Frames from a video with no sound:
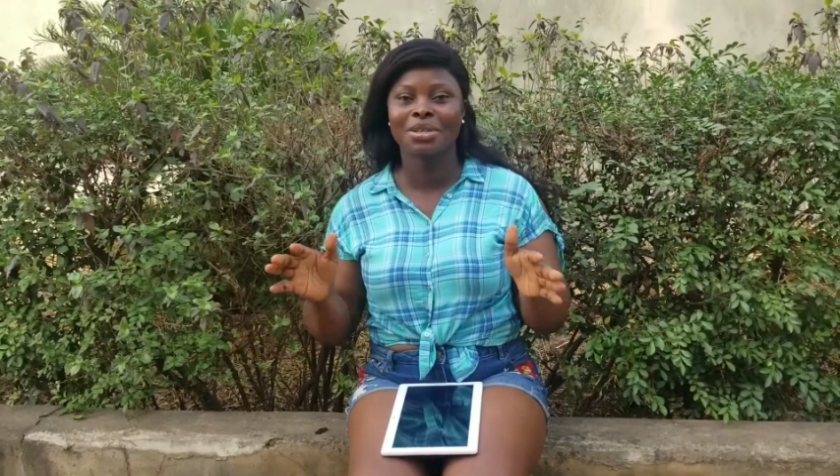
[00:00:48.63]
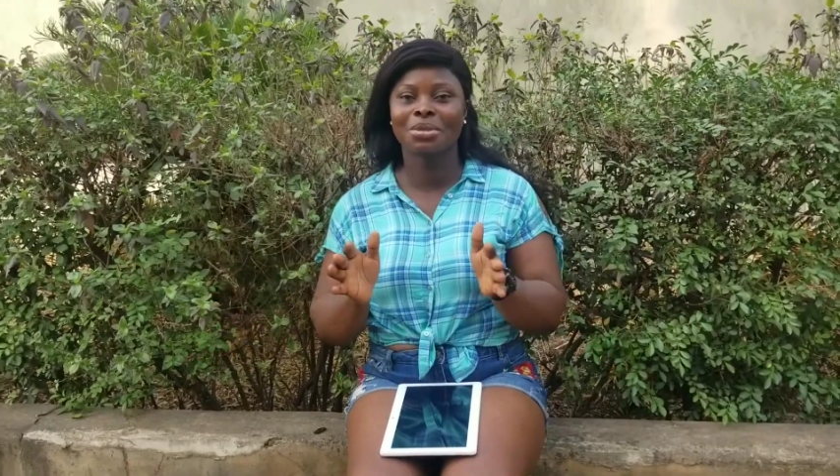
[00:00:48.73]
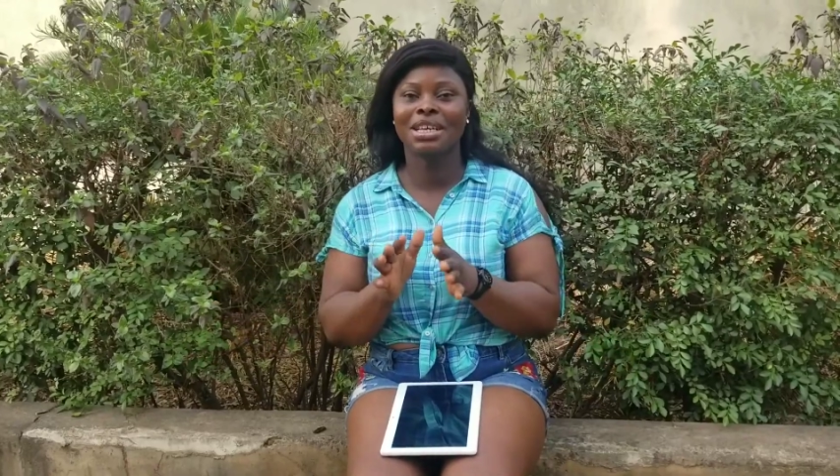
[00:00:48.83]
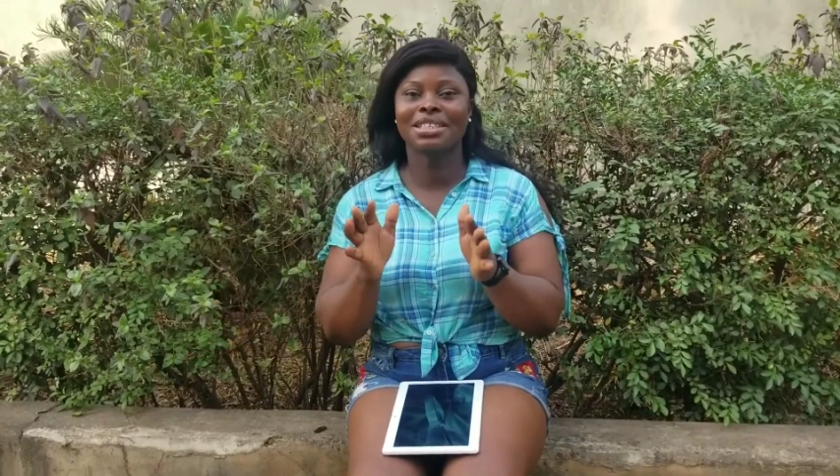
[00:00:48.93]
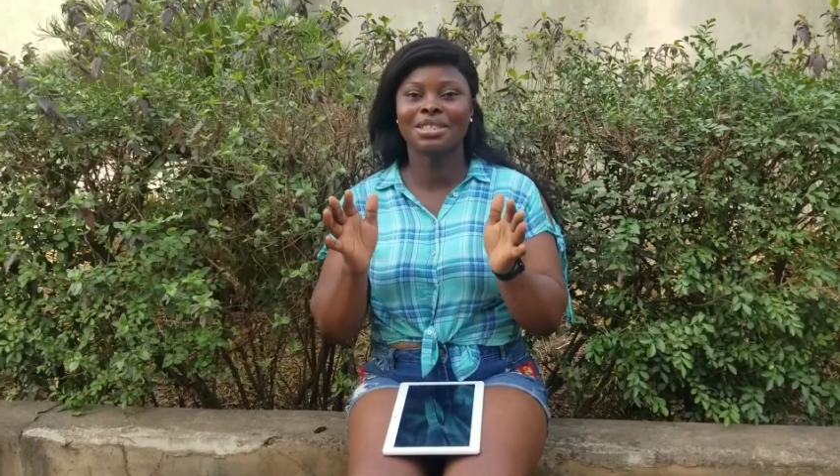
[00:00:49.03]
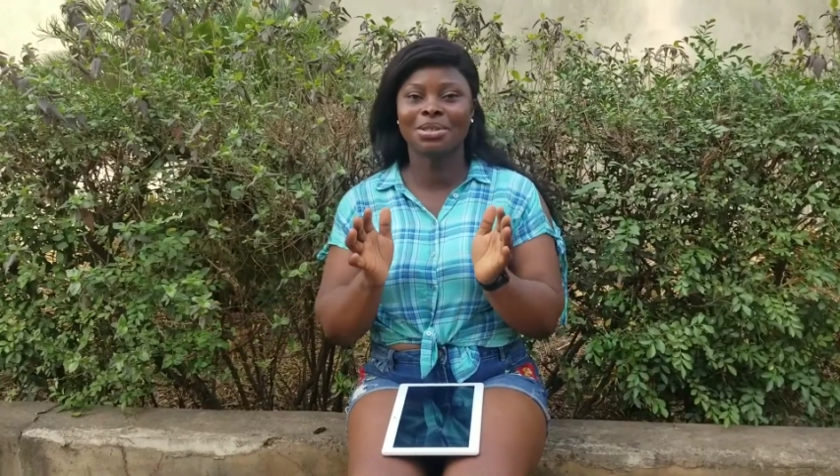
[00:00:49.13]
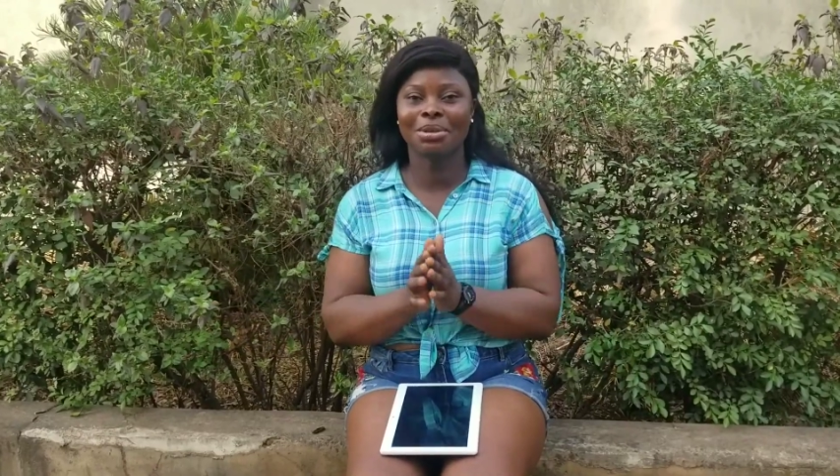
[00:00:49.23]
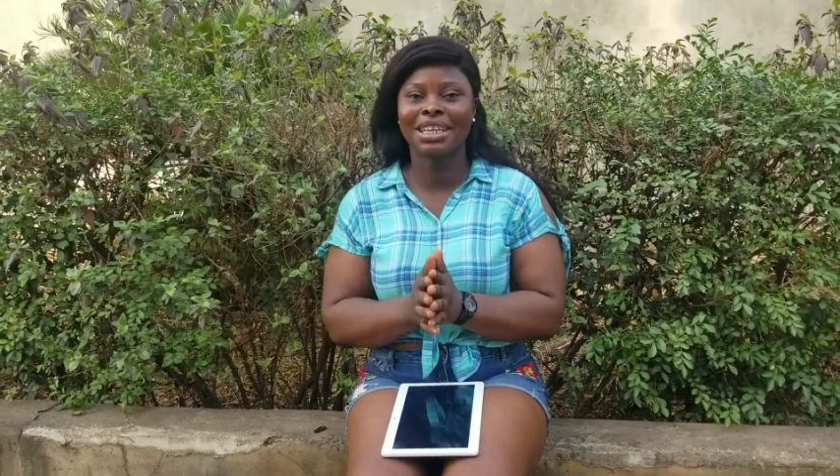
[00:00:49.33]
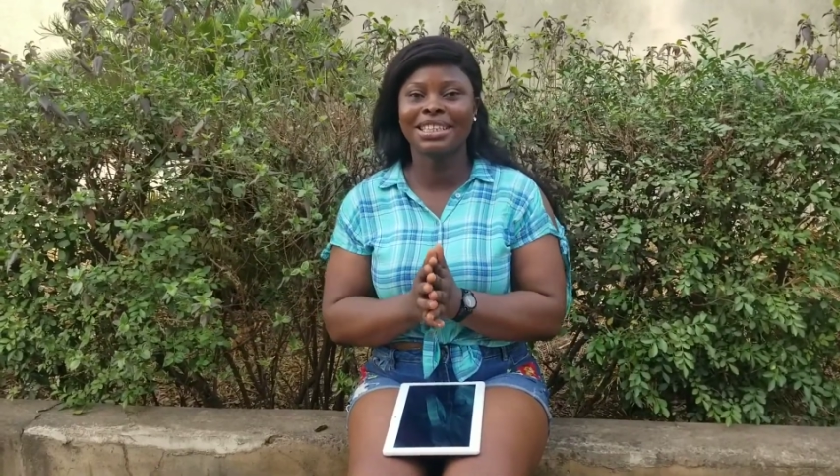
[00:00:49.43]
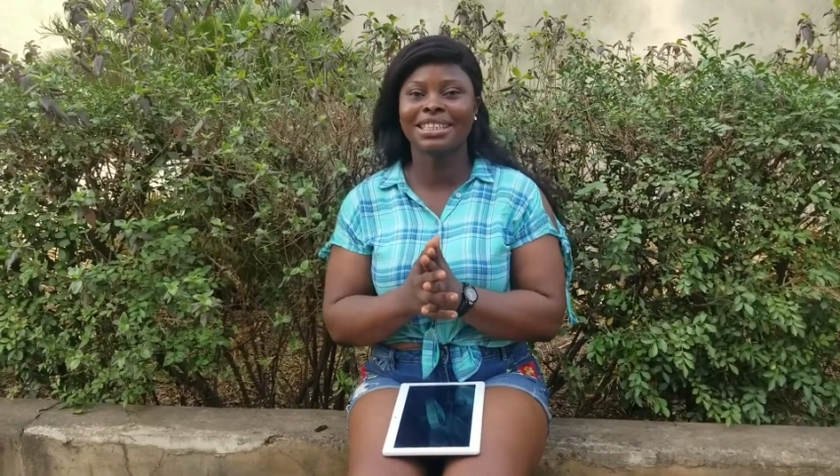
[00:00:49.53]

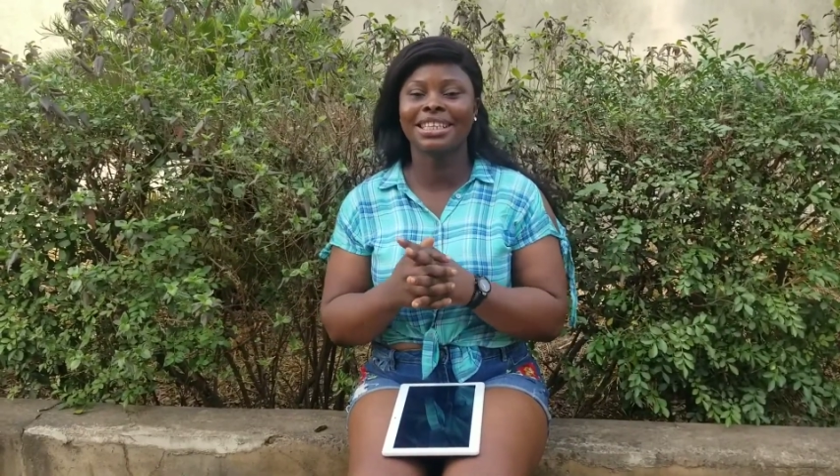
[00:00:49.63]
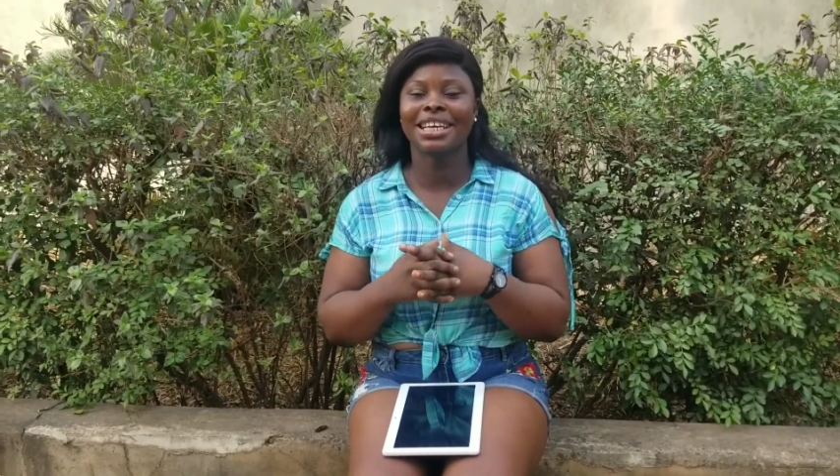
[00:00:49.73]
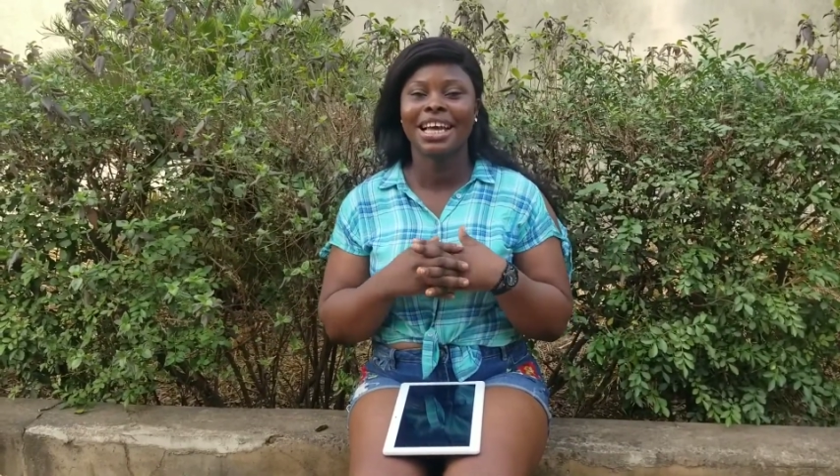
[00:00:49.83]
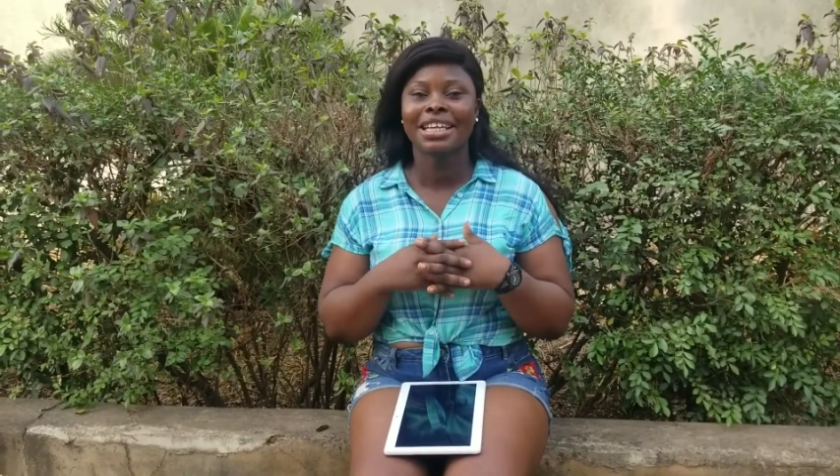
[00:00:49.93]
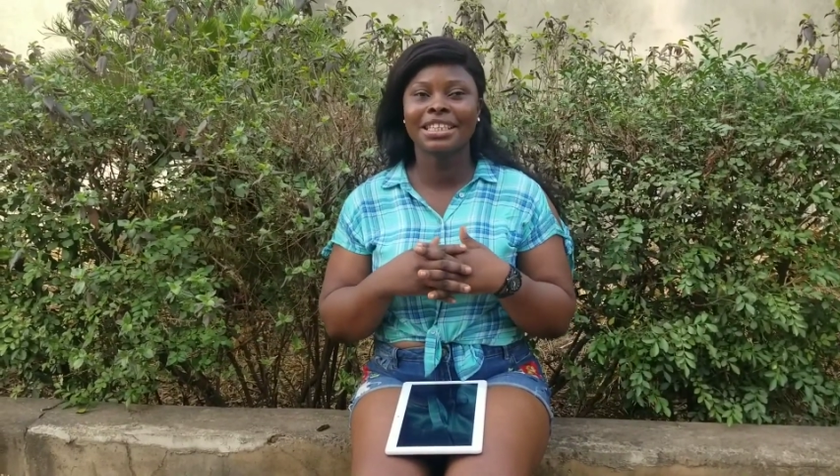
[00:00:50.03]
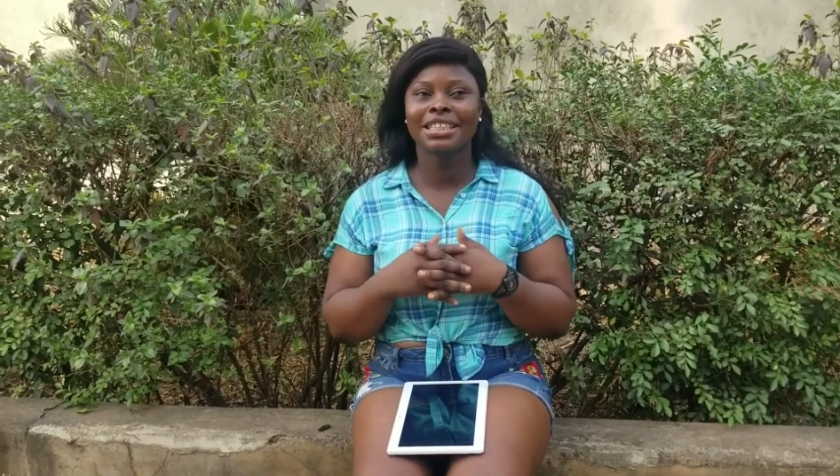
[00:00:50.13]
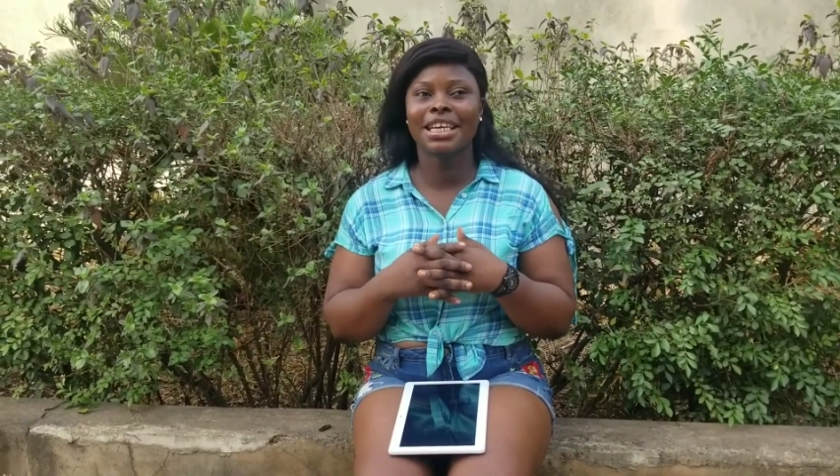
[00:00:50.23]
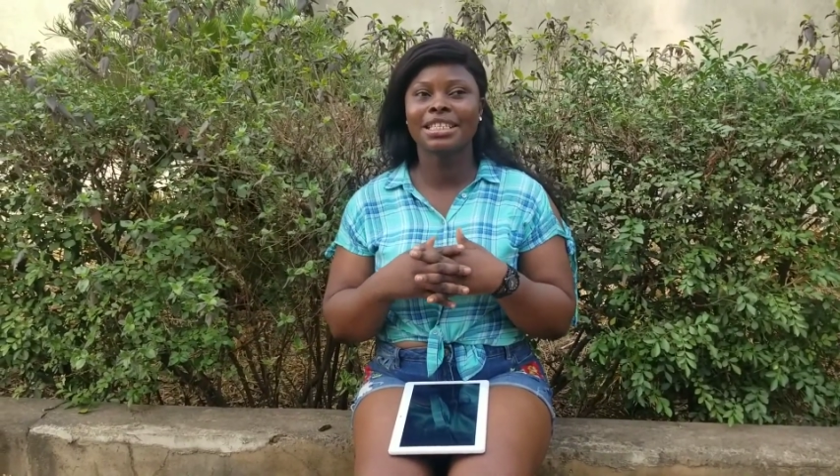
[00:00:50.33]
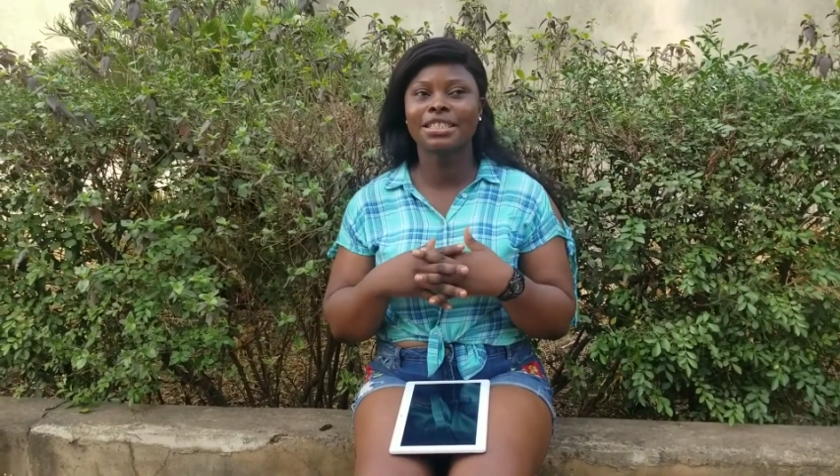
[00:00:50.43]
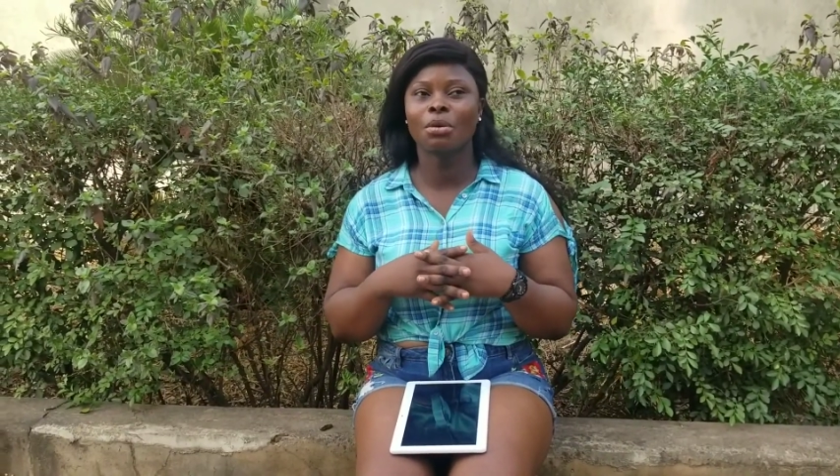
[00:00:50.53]
2020. This
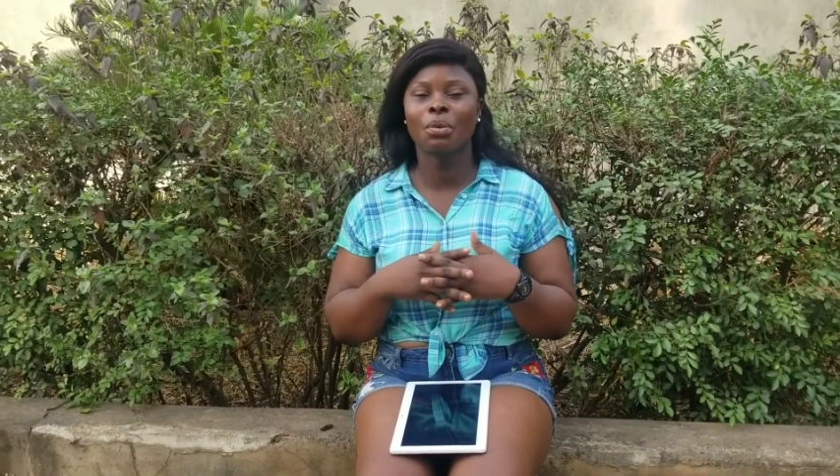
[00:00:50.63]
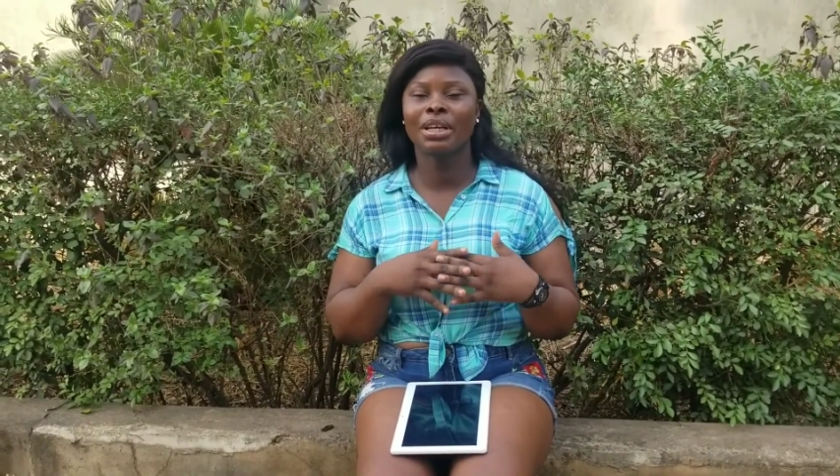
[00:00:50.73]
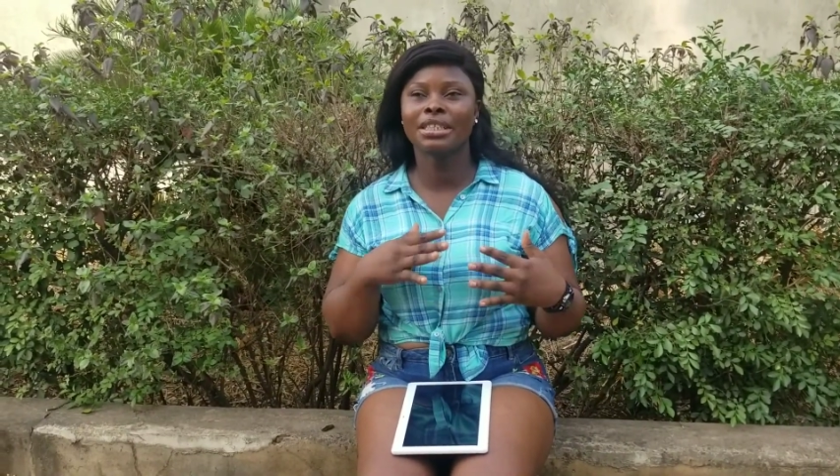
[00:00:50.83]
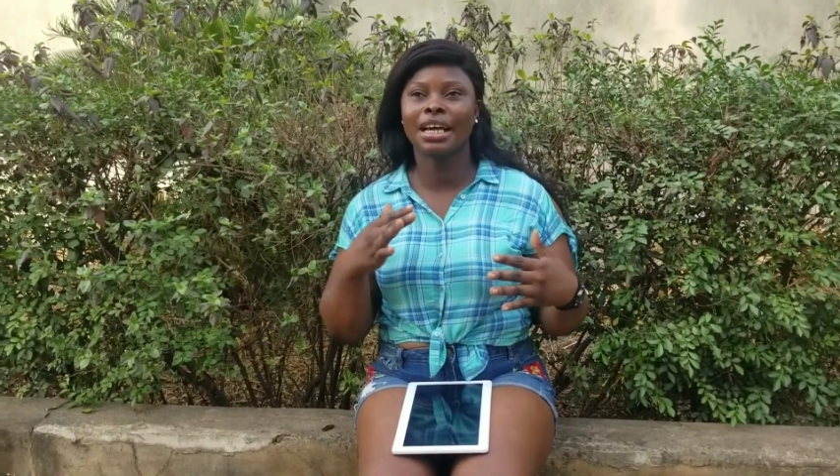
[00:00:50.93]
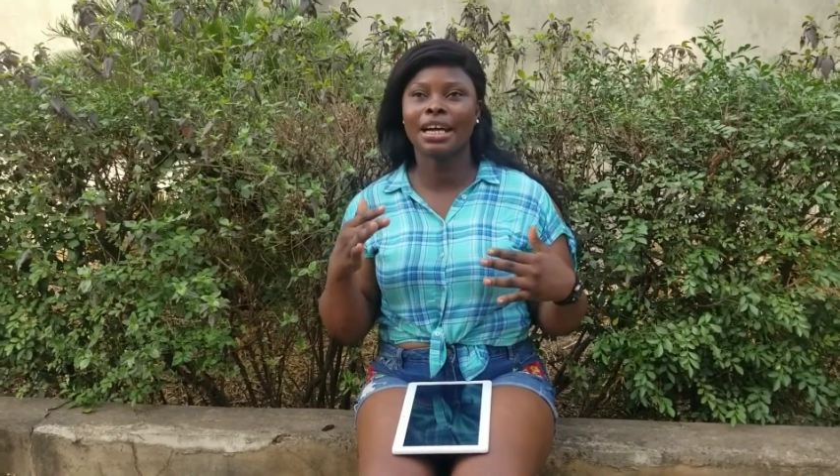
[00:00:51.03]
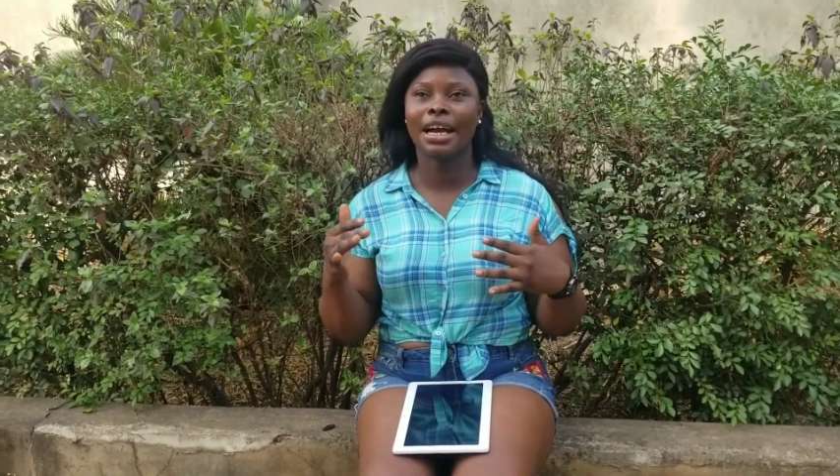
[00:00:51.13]
year's theme went tag